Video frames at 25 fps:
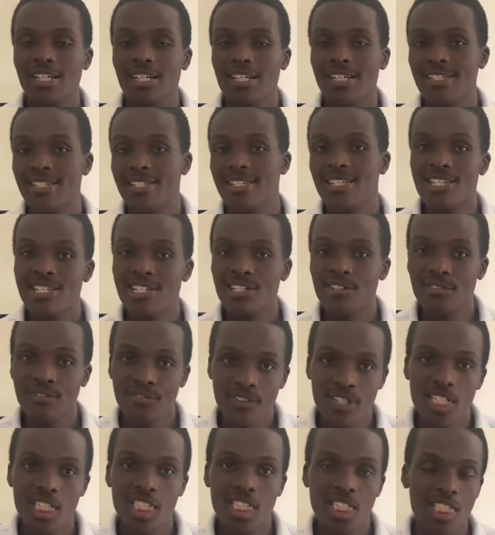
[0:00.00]
Diseased
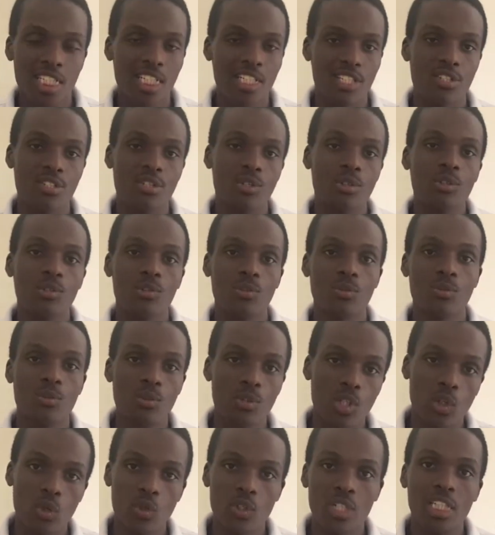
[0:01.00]
fish is not
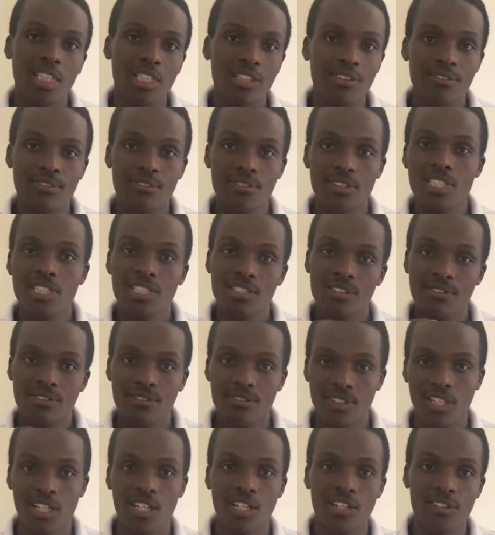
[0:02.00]
good quality fish
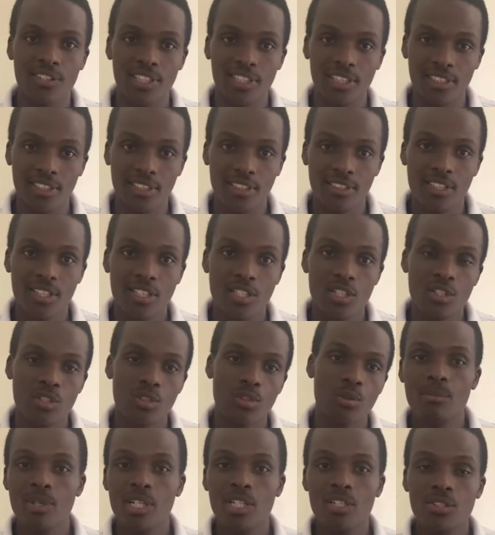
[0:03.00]
fingering.
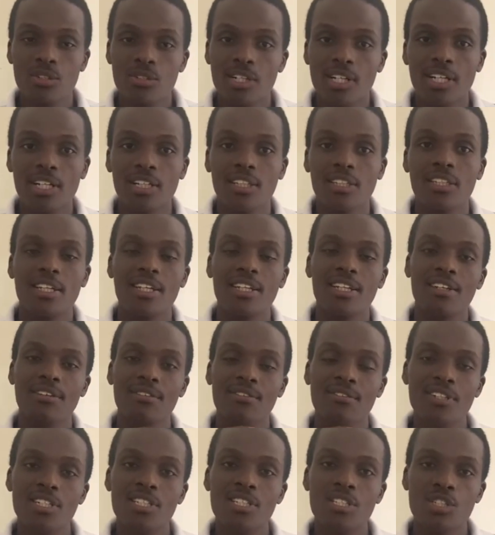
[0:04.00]
So make sure that the
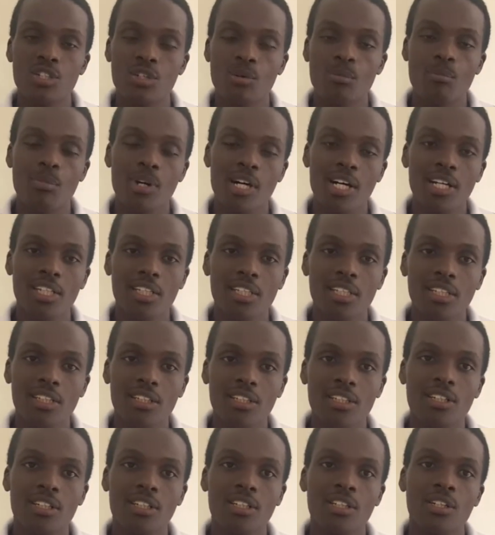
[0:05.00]
fish you're
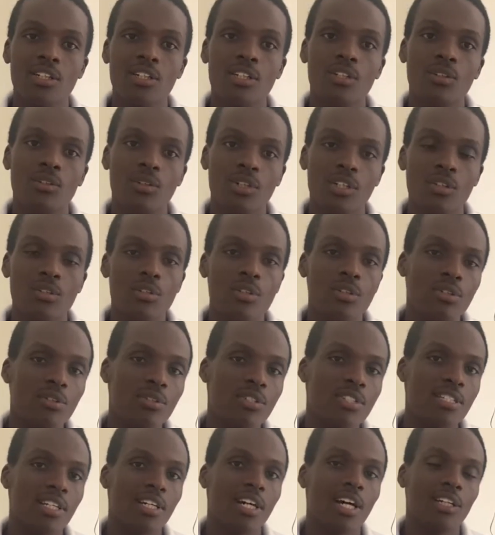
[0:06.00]
buying to
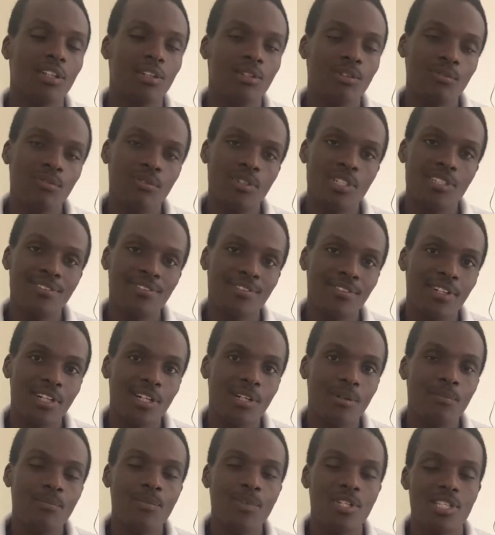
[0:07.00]
introduce at your fish
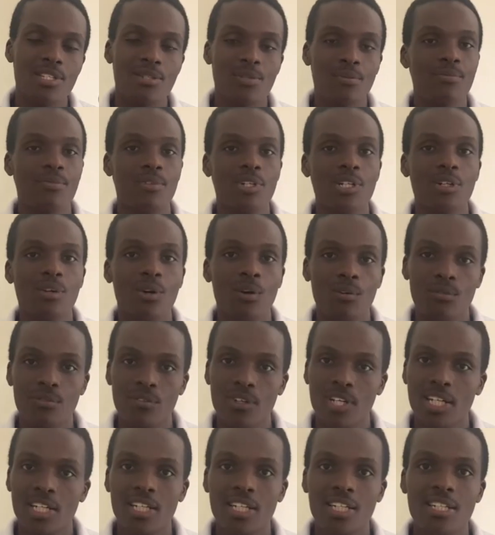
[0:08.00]
farm is free
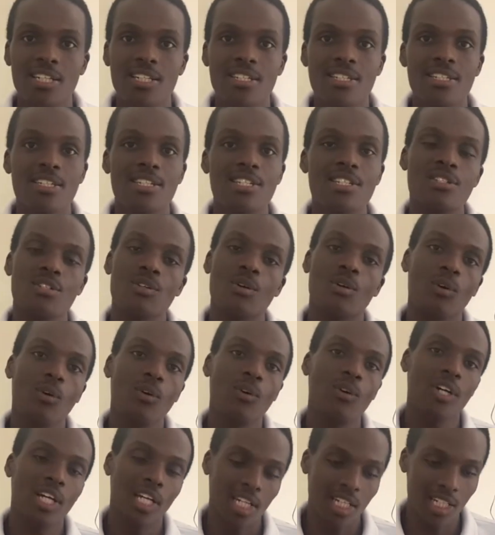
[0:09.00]
of any disease
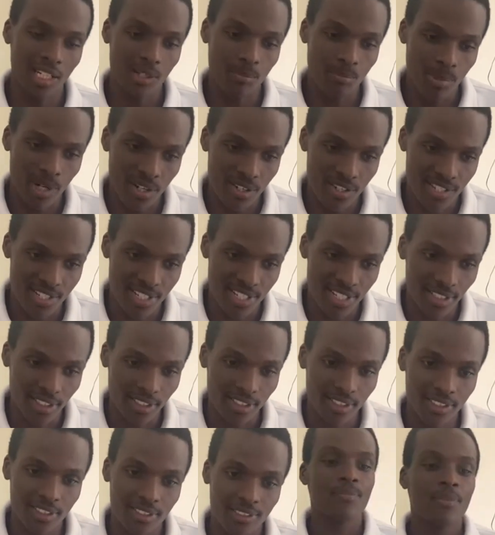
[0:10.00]
or any parasites.